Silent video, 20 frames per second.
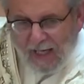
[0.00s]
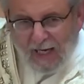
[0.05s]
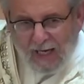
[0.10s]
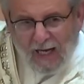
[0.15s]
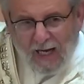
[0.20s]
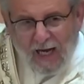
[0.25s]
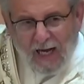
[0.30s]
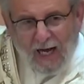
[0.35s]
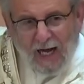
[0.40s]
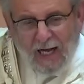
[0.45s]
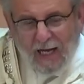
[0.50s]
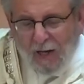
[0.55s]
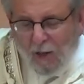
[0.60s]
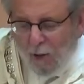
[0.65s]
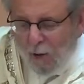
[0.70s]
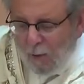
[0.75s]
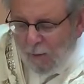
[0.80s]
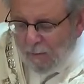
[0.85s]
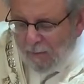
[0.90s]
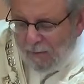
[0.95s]
I
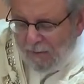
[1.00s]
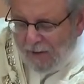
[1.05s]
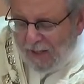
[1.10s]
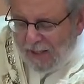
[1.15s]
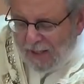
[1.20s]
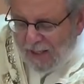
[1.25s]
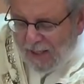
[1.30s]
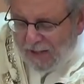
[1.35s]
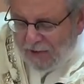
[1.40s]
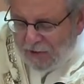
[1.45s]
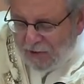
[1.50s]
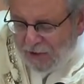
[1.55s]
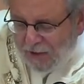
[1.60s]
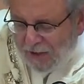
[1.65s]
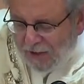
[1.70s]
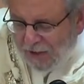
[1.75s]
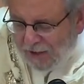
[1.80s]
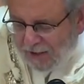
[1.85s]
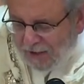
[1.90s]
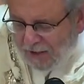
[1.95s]
hope that next
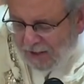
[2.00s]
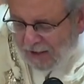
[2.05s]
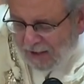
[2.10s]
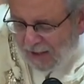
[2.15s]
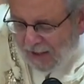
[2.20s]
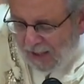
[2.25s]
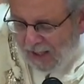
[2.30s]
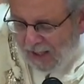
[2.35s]
year,